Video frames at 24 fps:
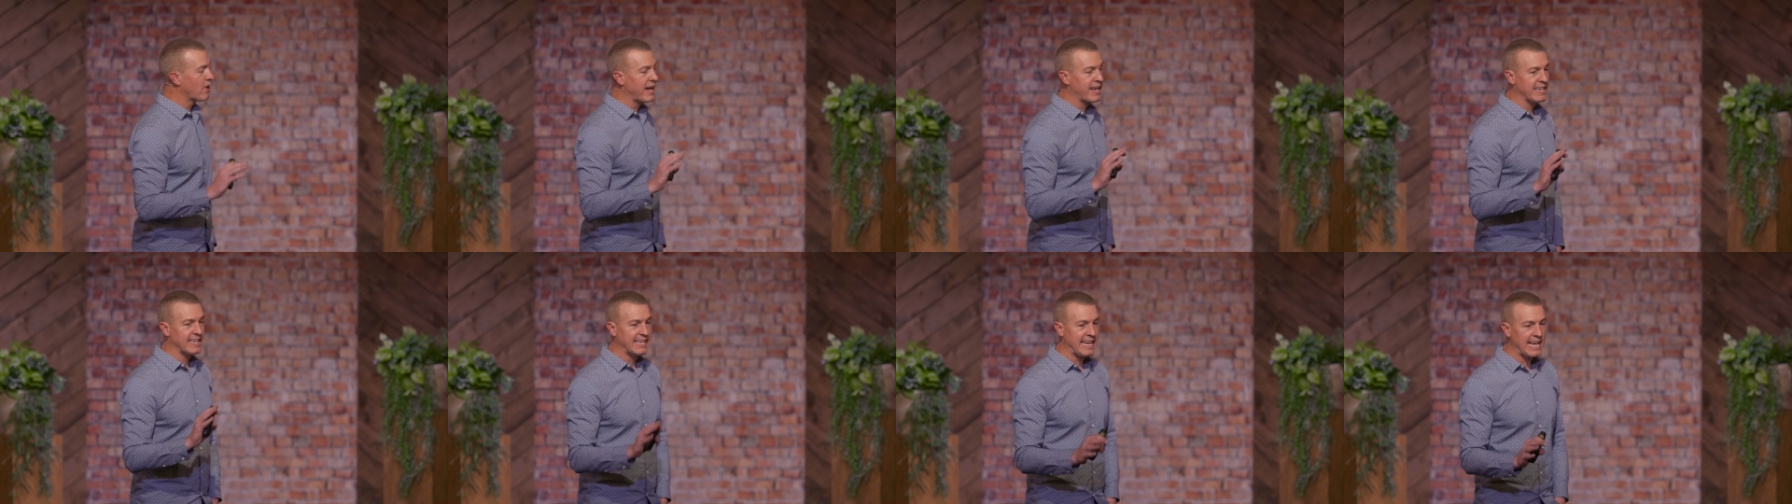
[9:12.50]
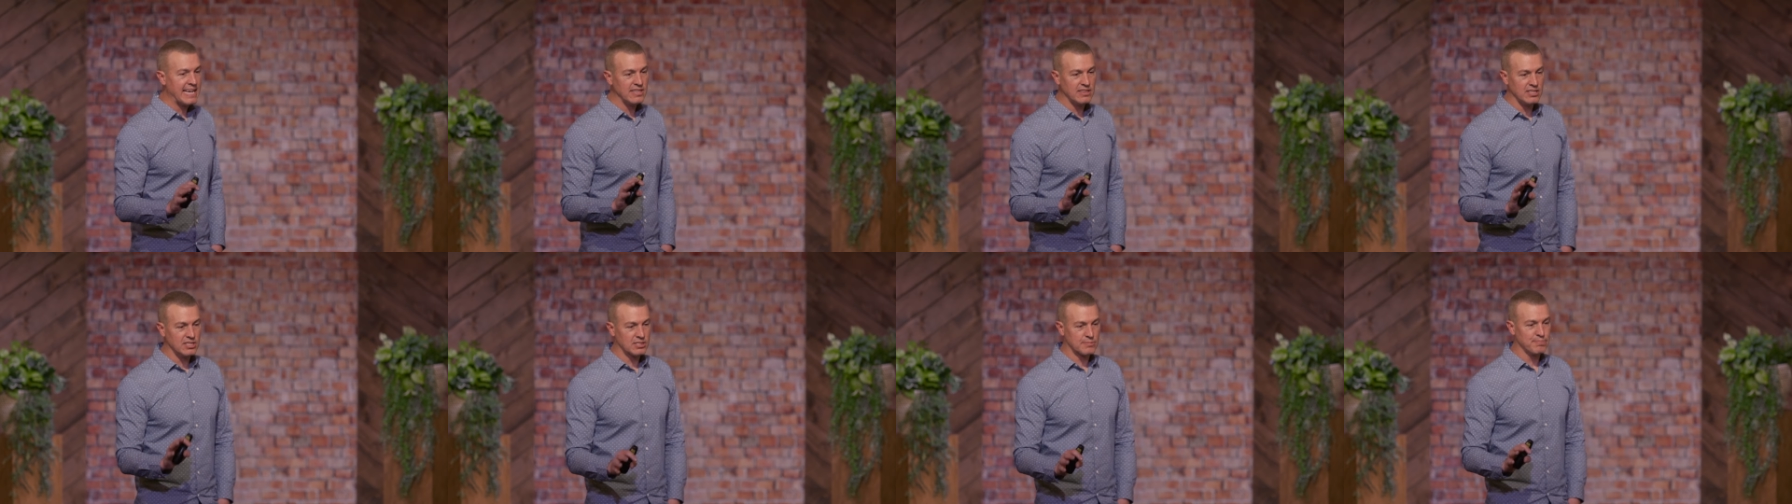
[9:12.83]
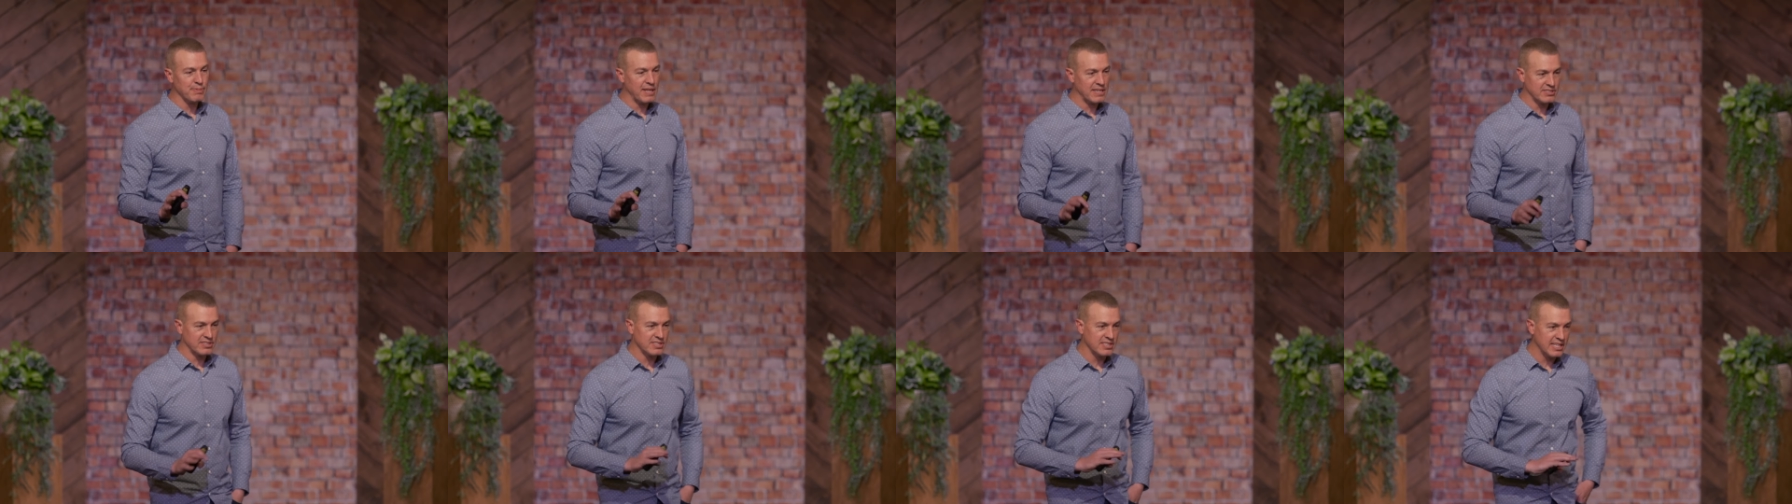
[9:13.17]
and gain this
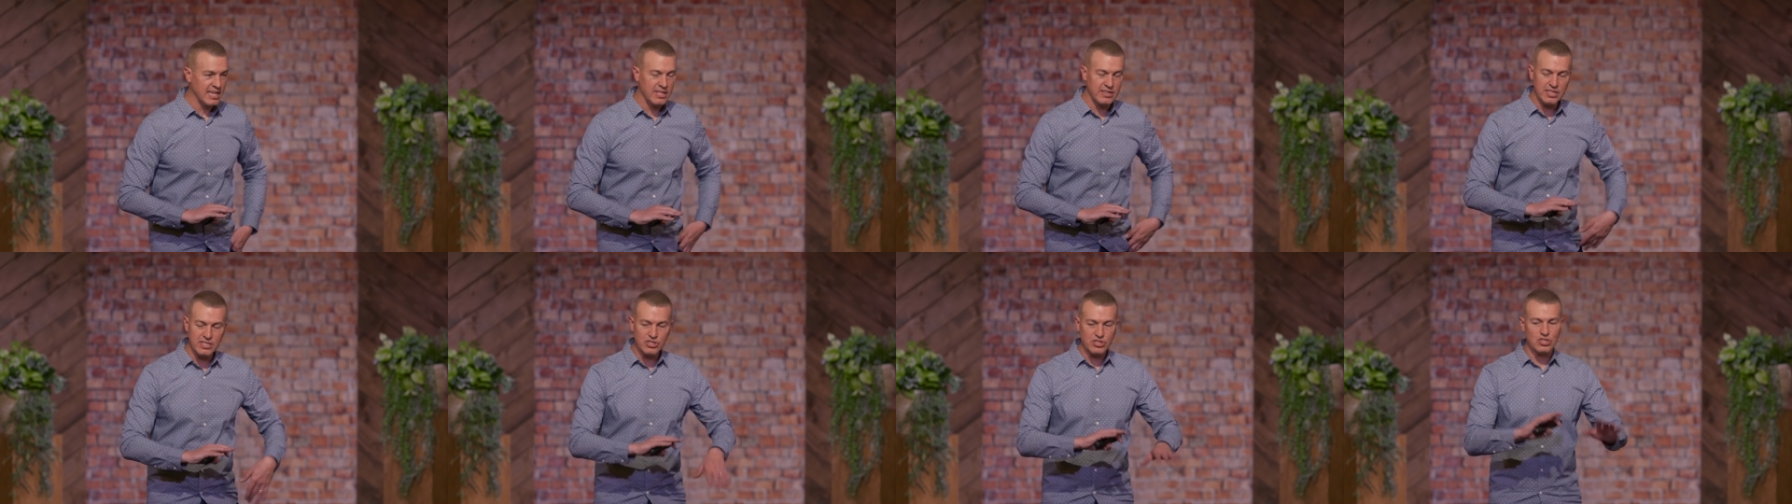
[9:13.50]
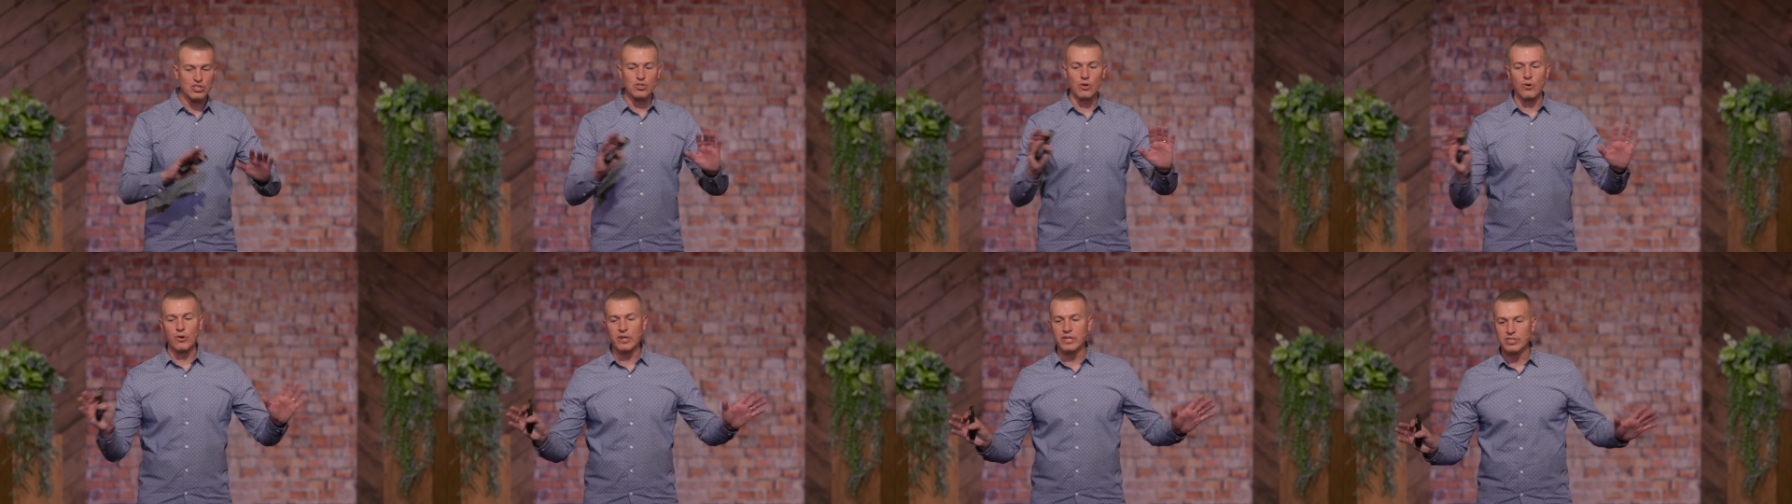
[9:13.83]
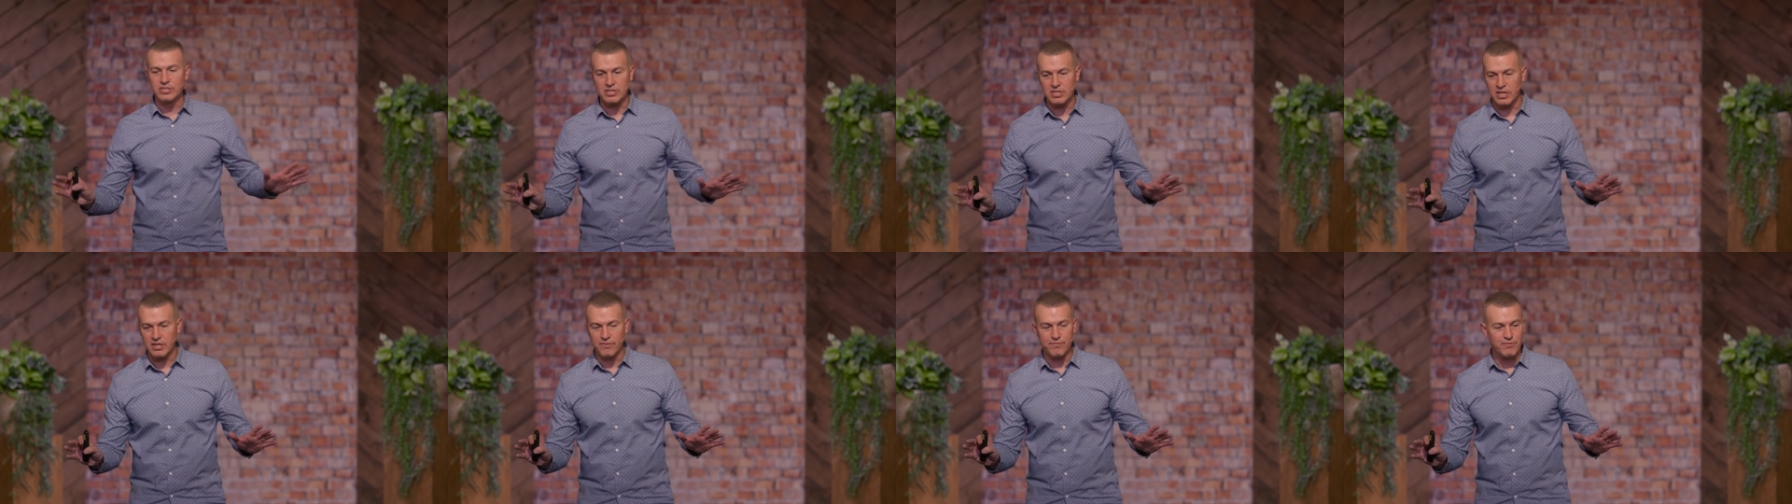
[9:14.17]
blessing. Now, this story
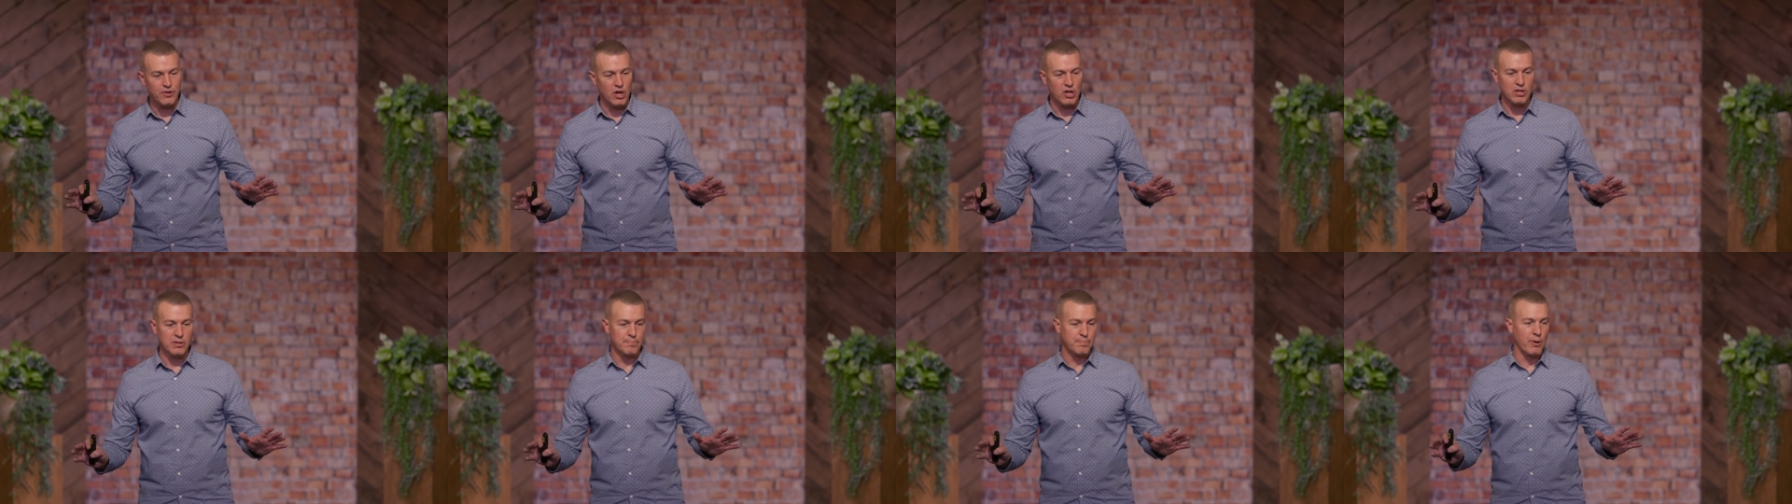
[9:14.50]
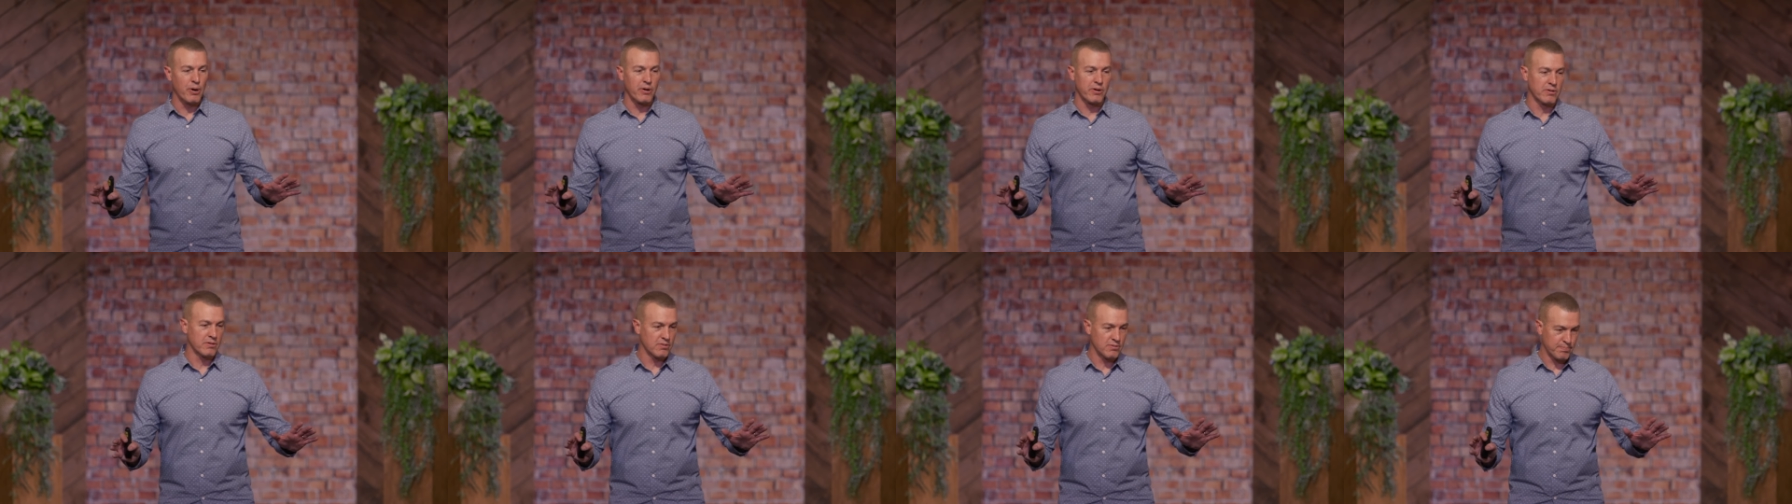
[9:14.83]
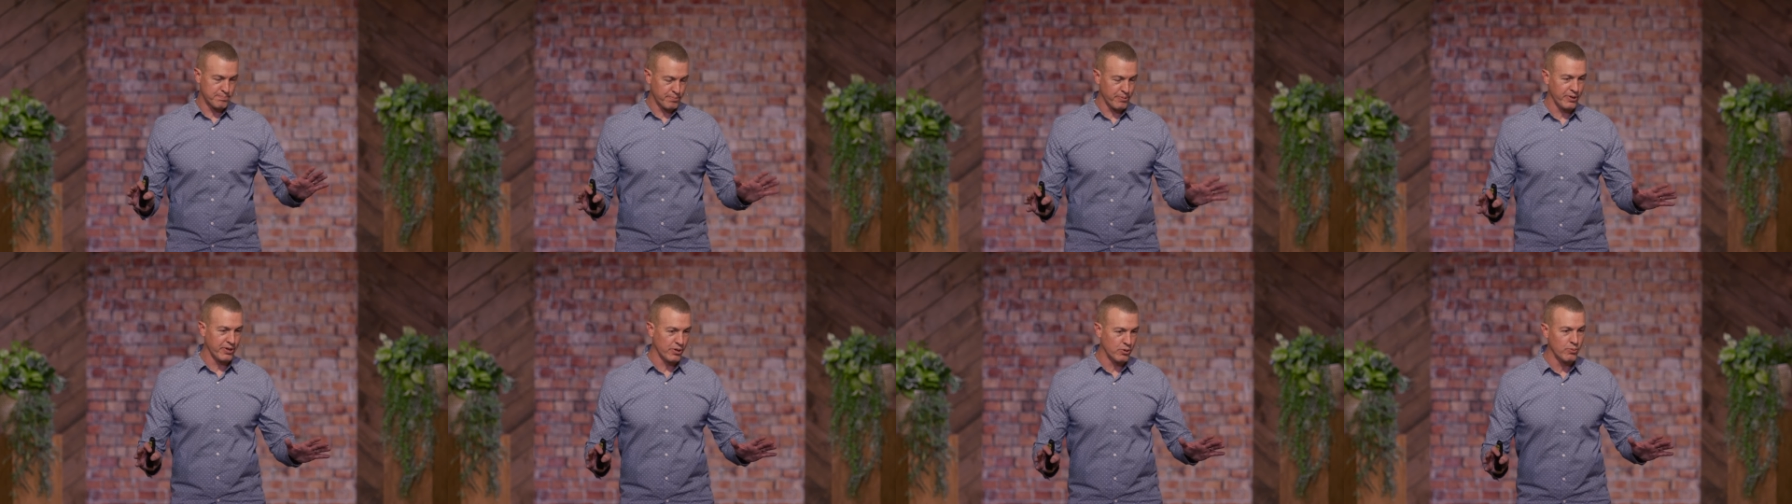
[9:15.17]
is going to fall apart
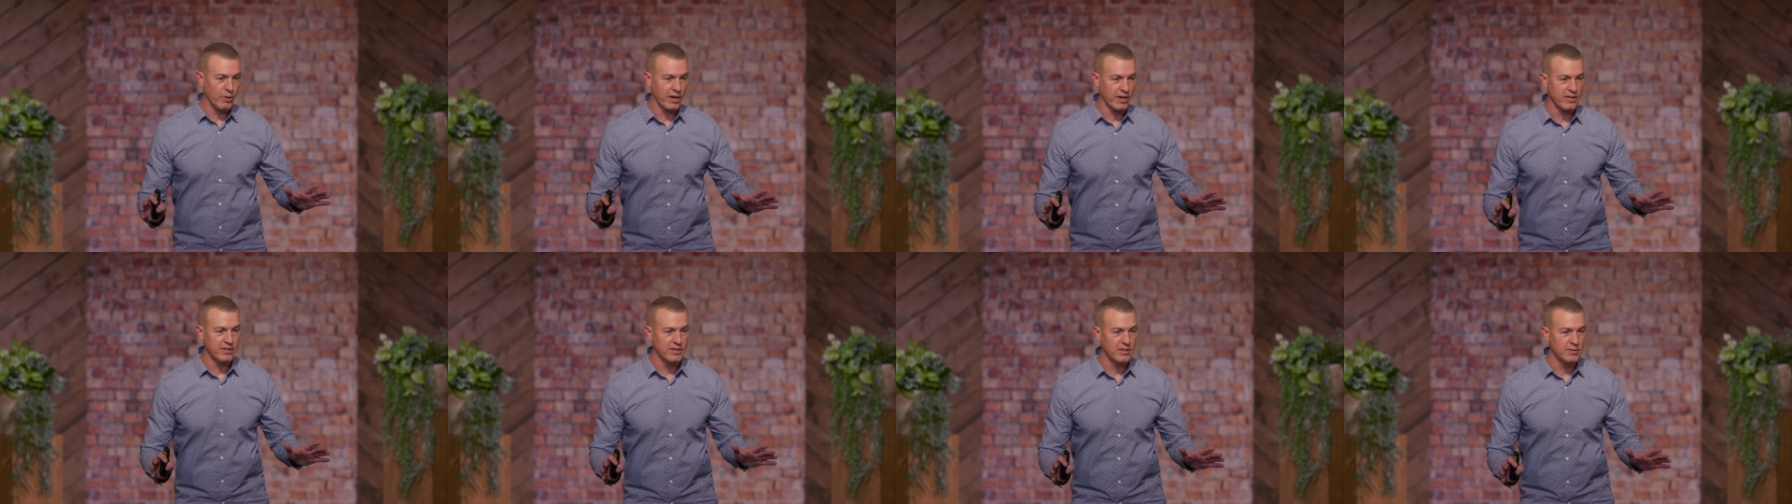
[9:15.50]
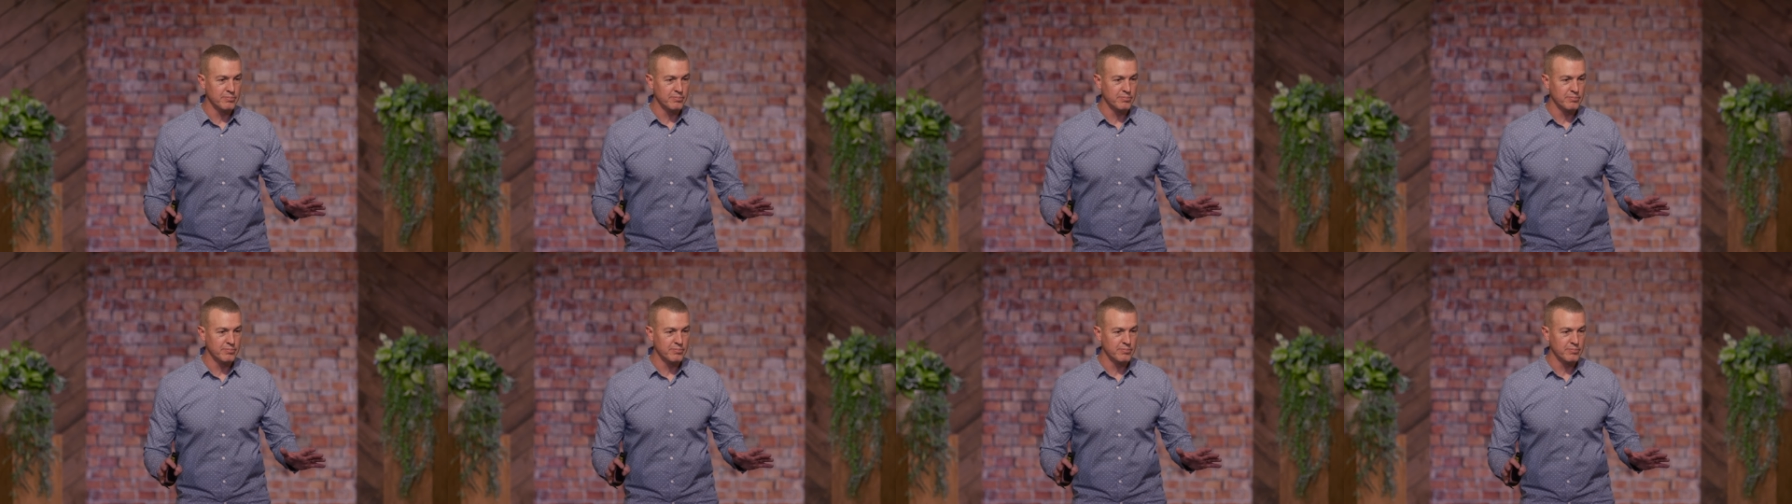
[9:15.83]
pretty quickly,